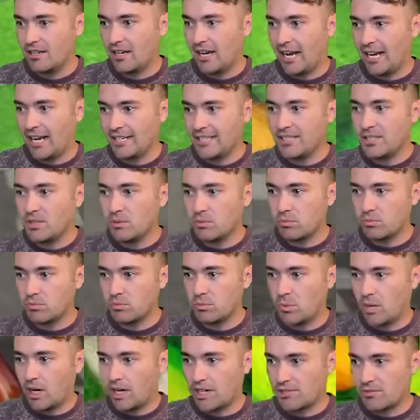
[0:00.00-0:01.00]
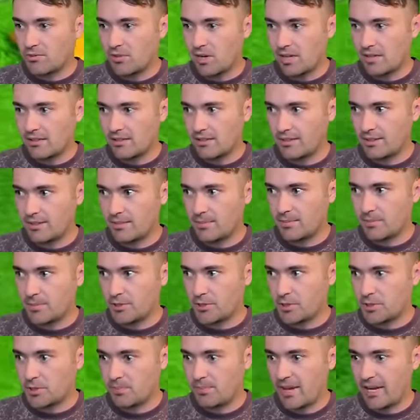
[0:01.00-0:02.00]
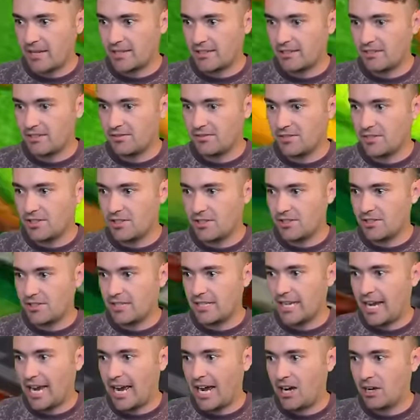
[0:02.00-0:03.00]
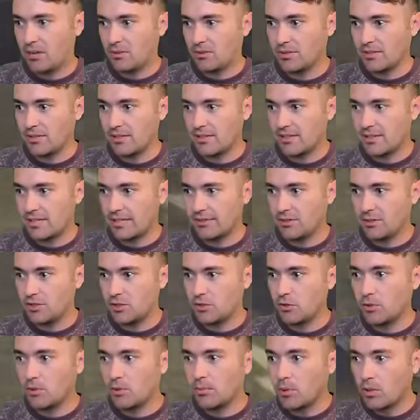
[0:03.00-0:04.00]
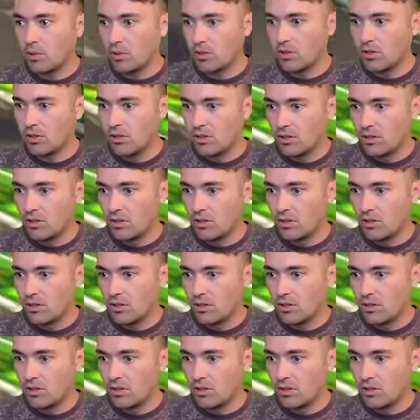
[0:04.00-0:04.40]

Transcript: I need to watch Roxy's perspective, just see how this is even doable.